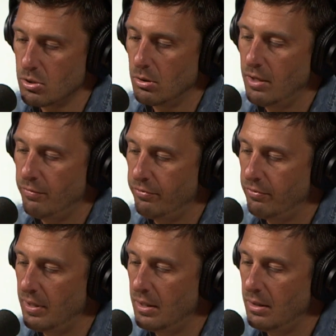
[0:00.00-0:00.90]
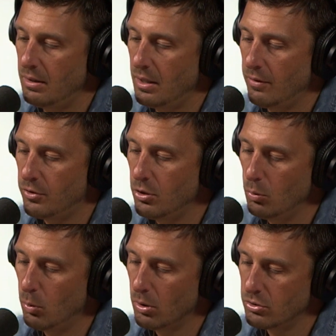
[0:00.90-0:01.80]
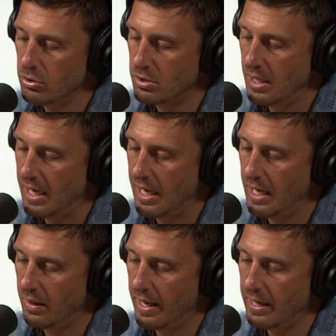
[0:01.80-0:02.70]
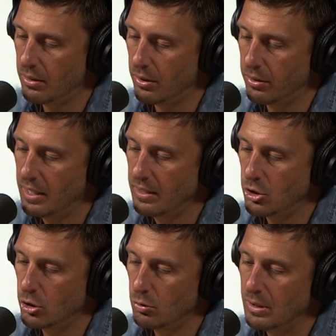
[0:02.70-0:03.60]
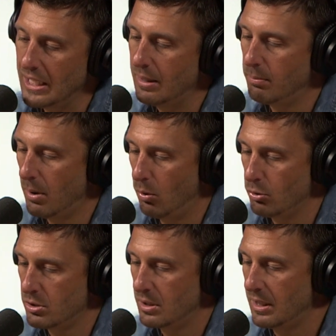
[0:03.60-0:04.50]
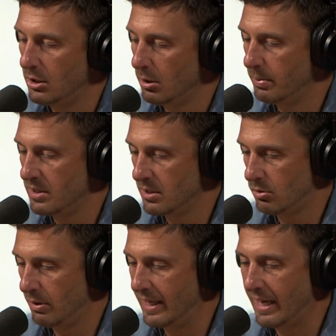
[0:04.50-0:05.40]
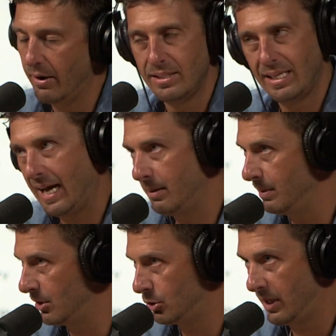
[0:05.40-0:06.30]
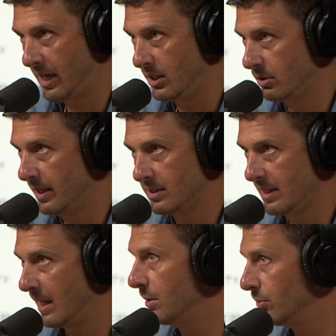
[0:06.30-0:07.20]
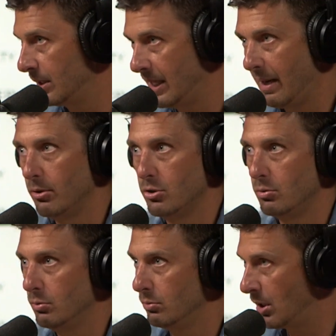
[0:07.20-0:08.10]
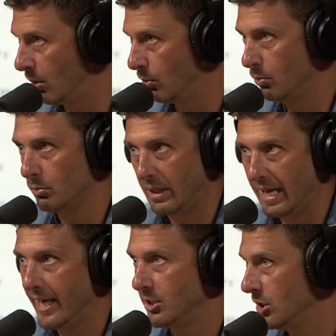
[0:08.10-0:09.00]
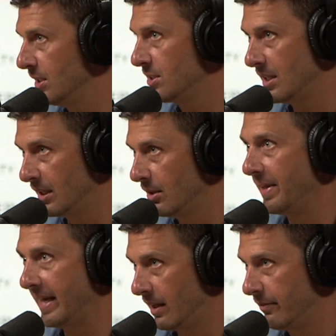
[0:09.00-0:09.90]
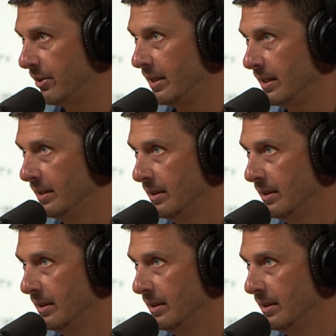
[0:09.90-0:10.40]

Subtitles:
So if you were to say like the thing that you need most in your business right now, it's got to be the trades, right? It's got to be rehabbers who don't lie, cheat, steal, that kind of a thing?